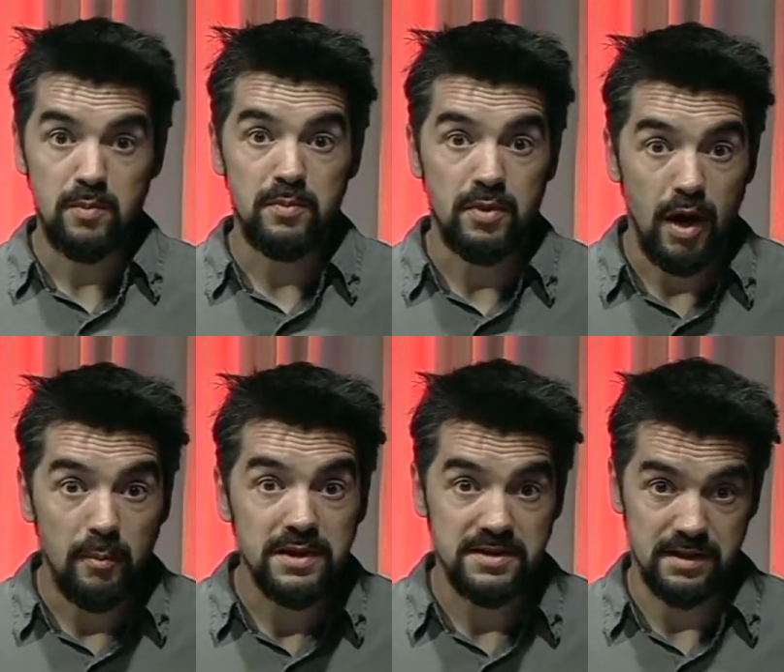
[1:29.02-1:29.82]

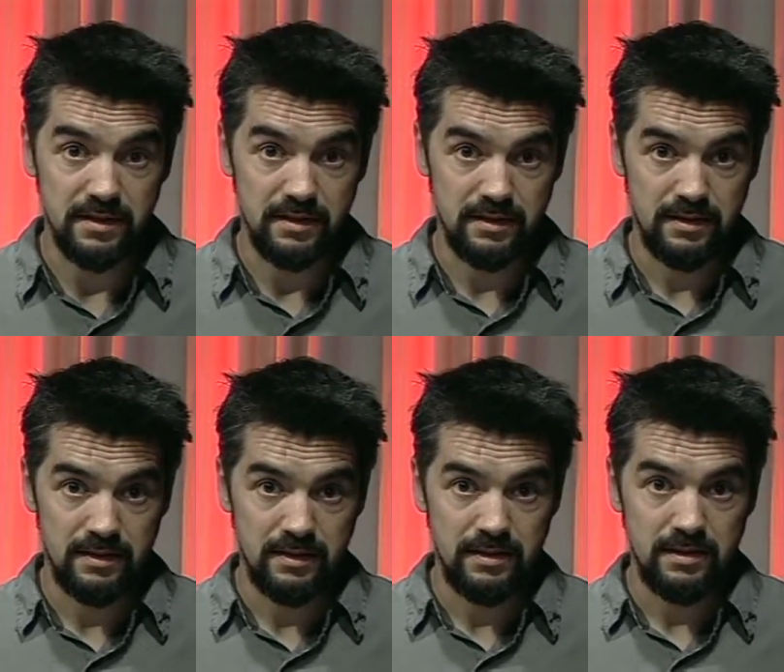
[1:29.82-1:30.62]
promising
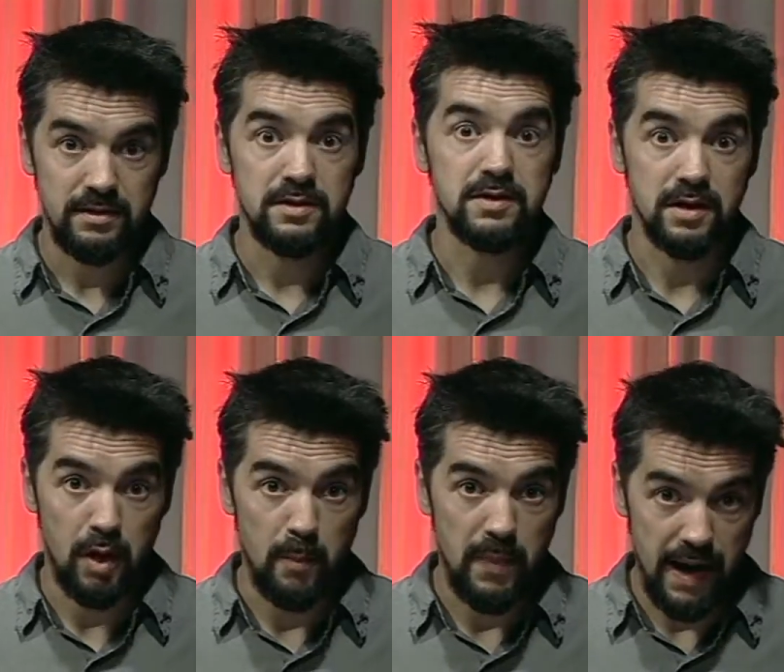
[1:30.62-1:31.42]
to
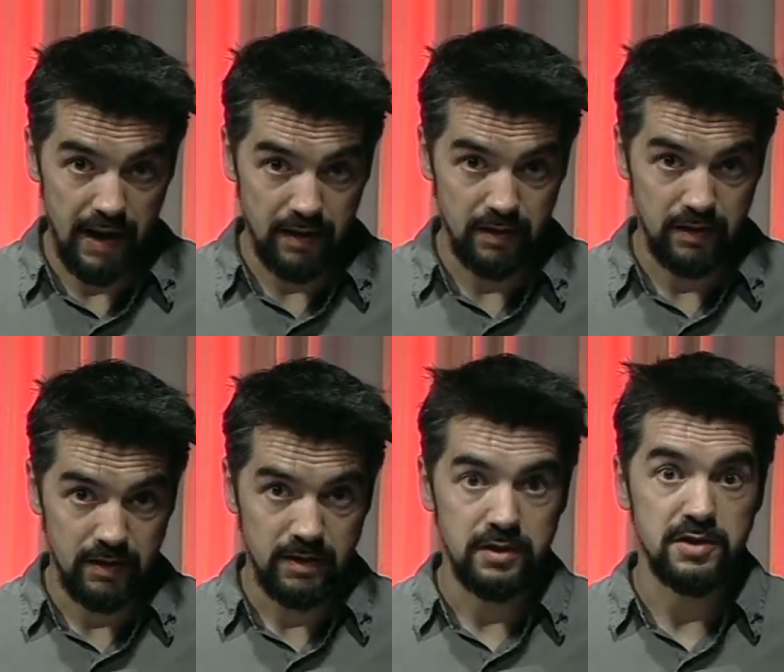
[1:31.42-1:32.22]
come back
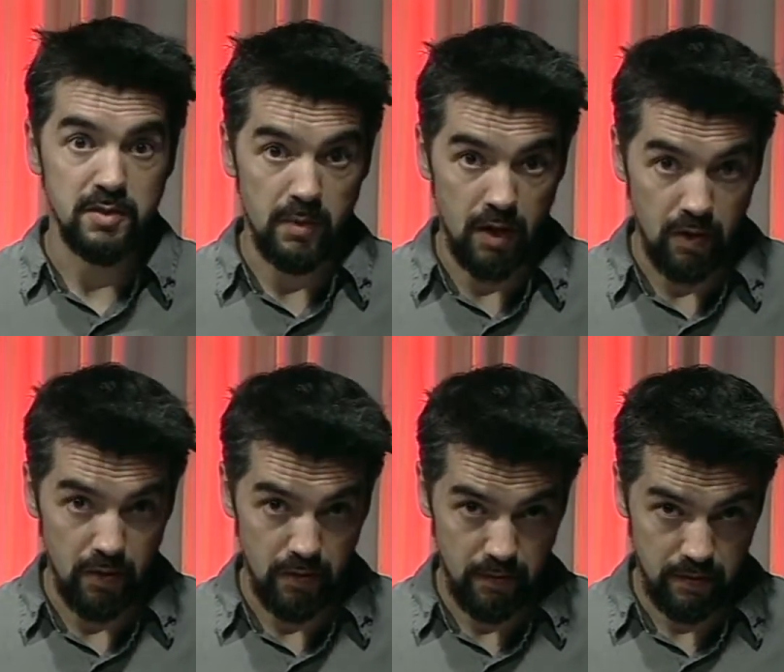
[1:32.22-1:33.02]
tomorrow.